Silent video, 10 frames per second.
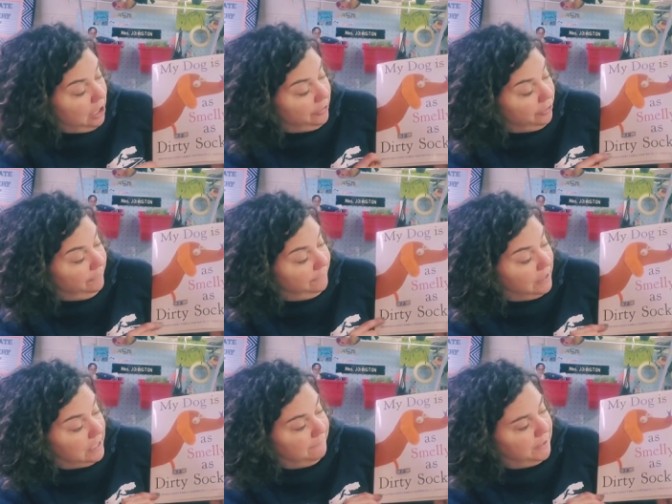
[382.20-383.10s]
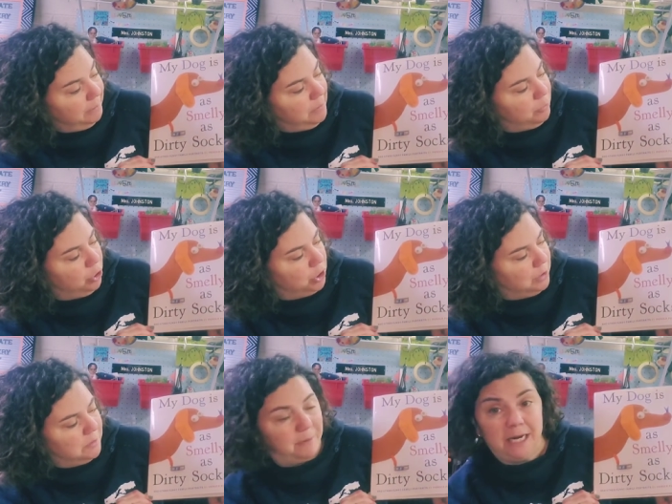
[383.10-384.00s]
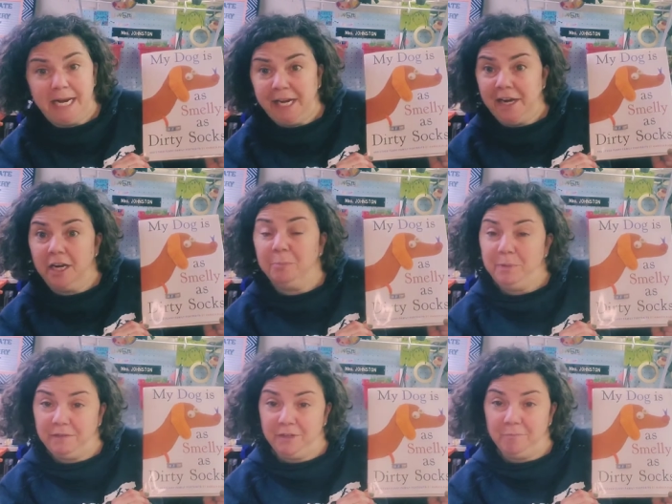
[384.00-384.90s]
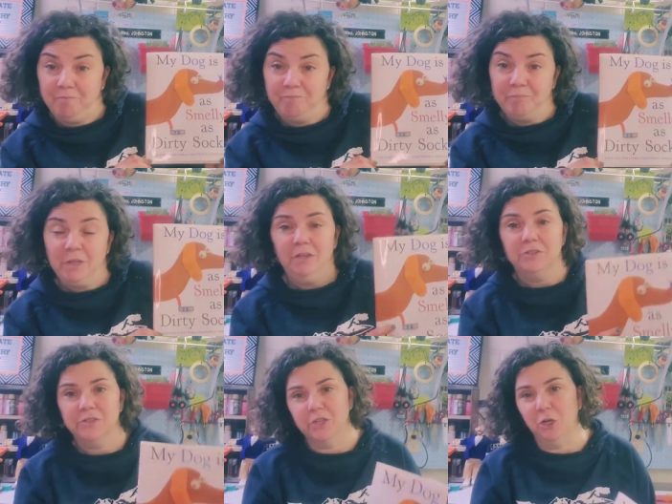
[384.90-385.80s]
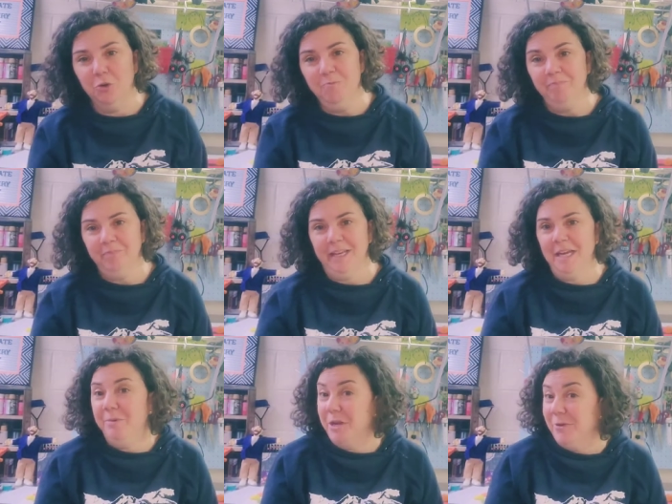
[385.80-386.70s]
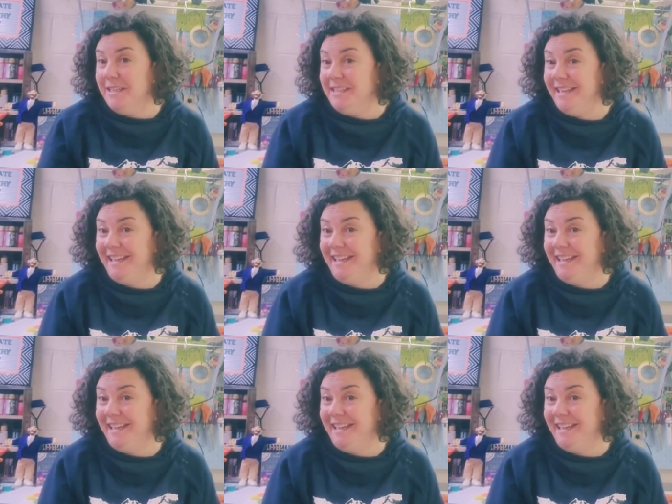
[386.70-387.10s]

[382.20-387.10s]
Other Funny Family Portraits by Hanoch Piven. So, anybody want to take a